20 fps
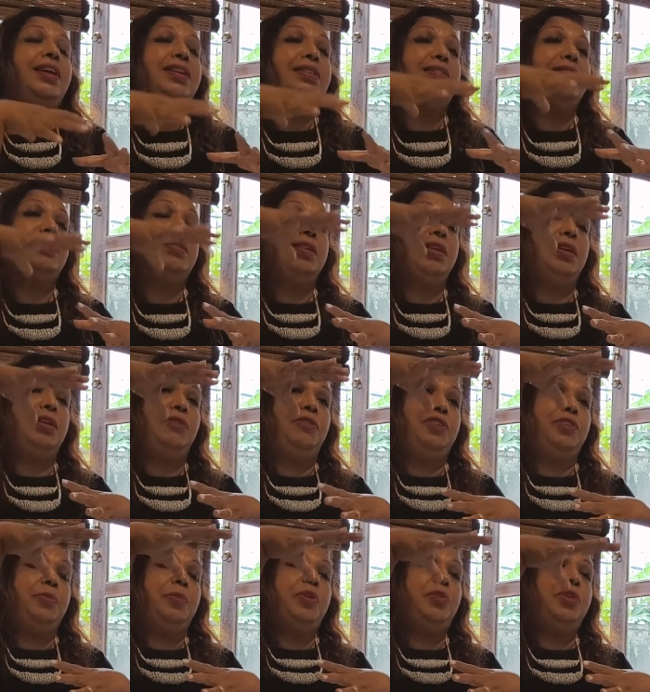it's if
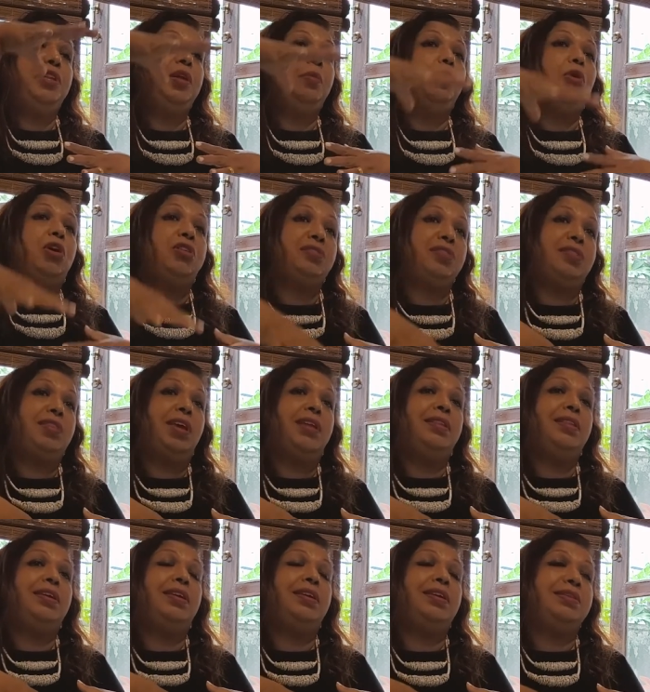it's between the boss
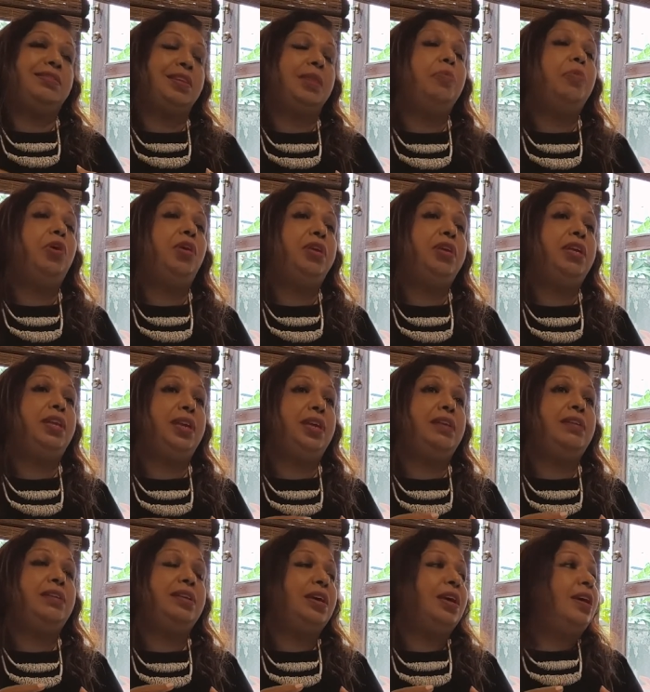and the
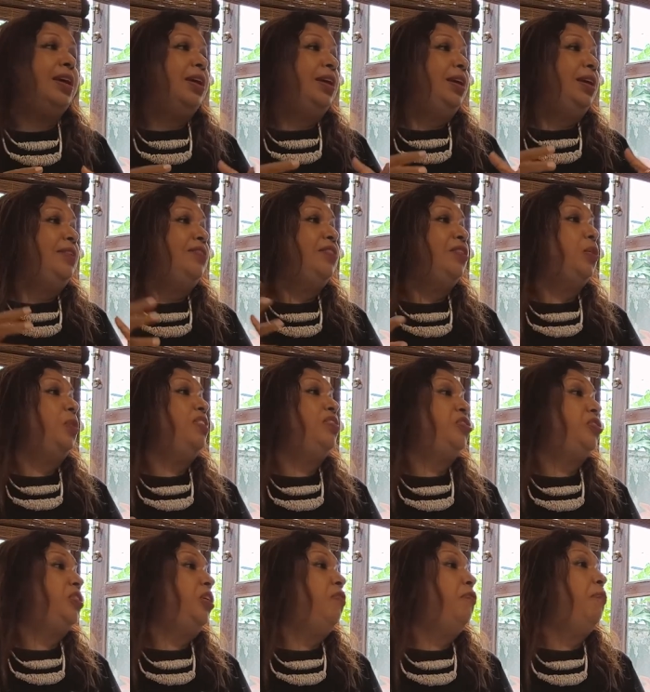subordinate, it's a
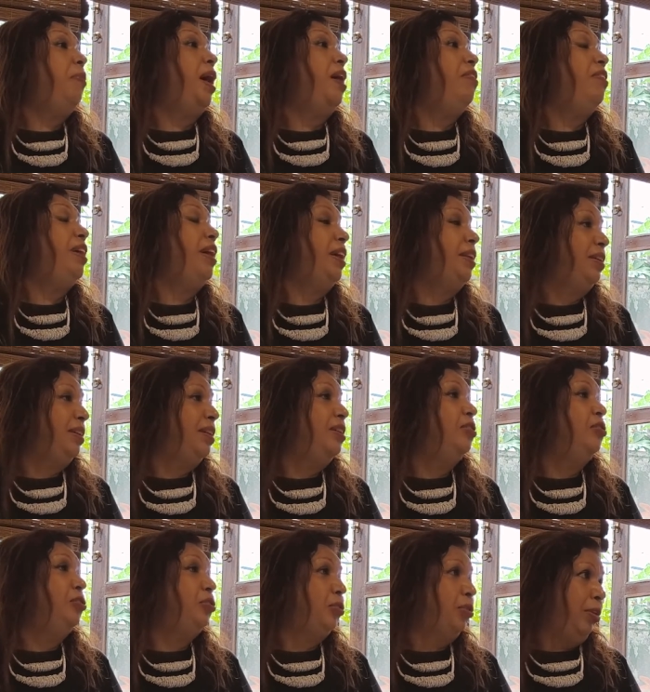question of power and
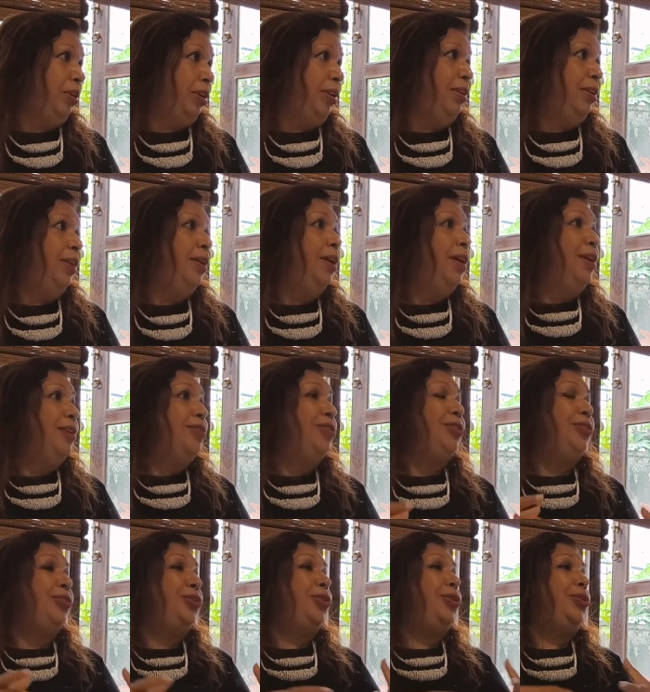control.
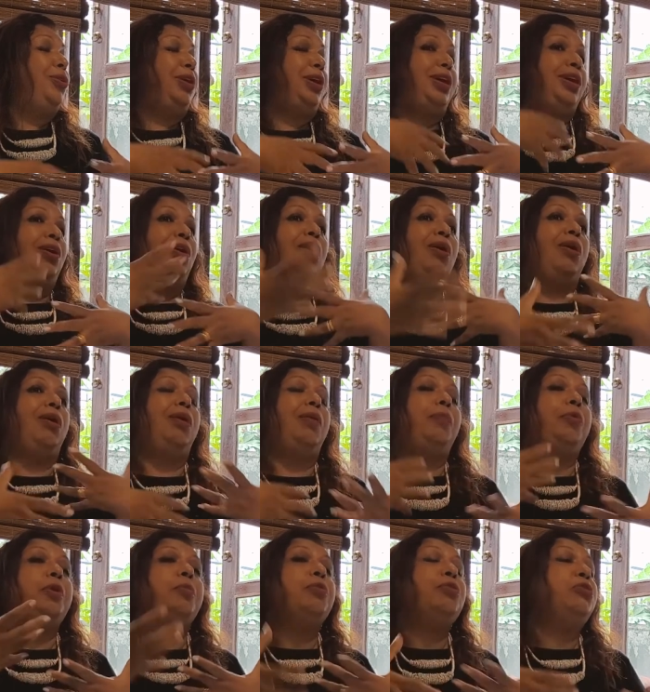So, so uh, your
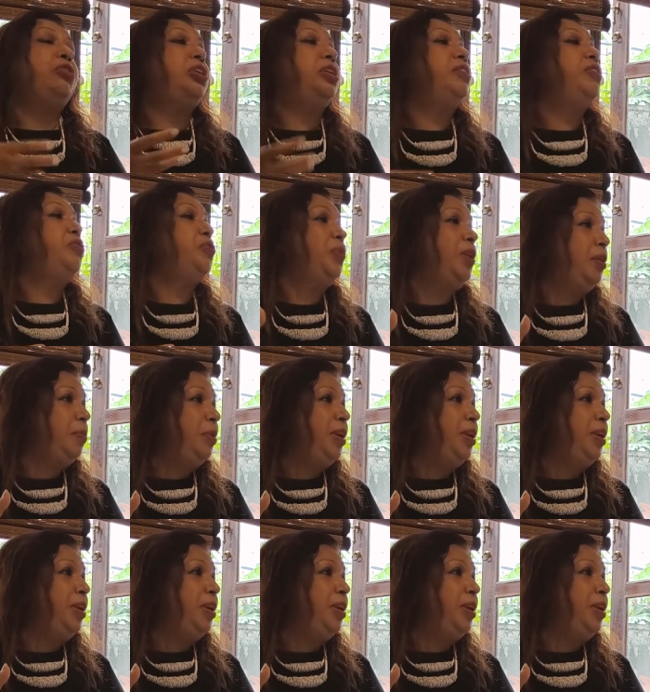promotions will yeah.